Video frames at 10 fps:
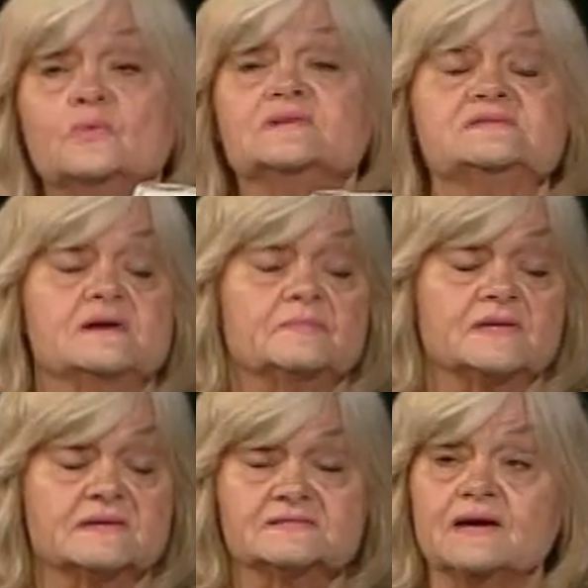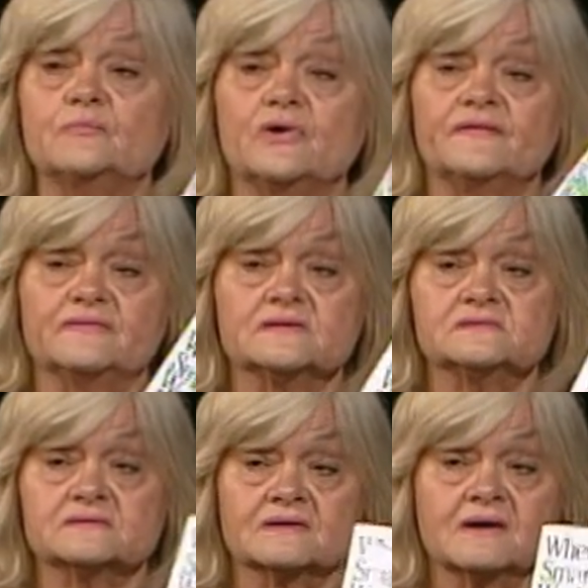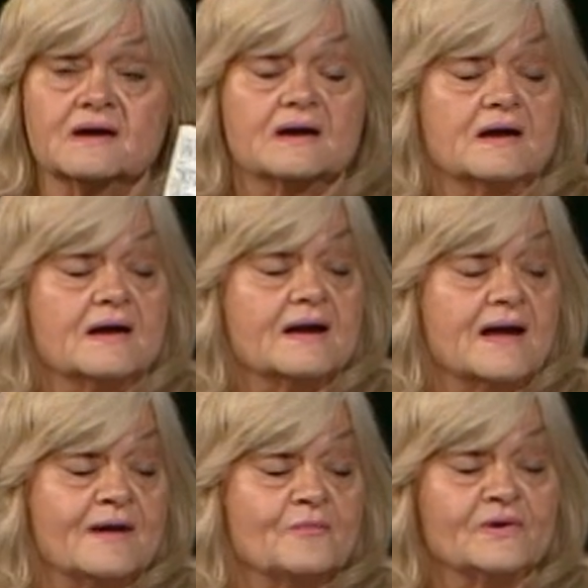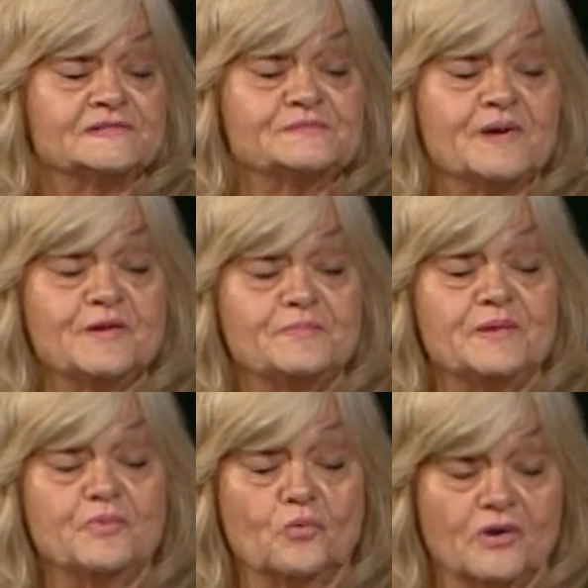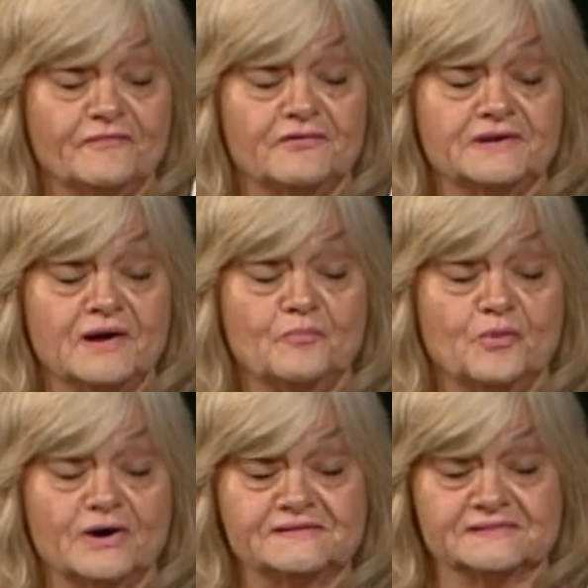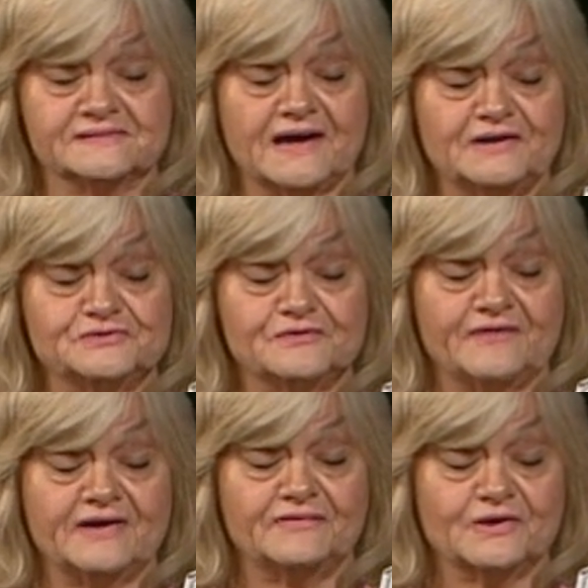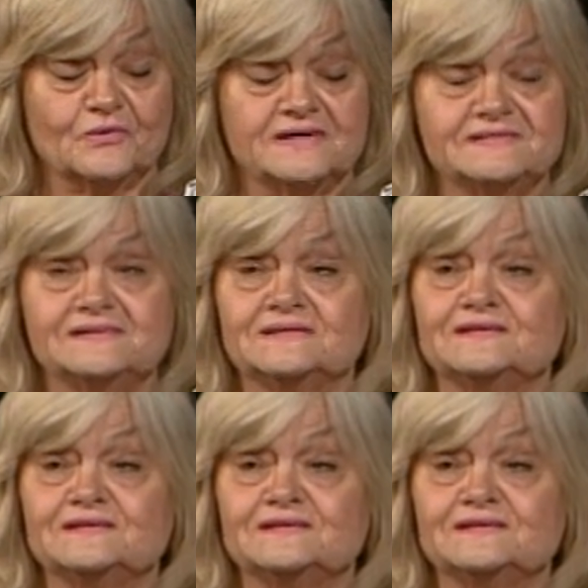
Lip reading: one sent me this. I bought this. When Smart People Work for Dumb Bosses, How to Survive in a Crazy and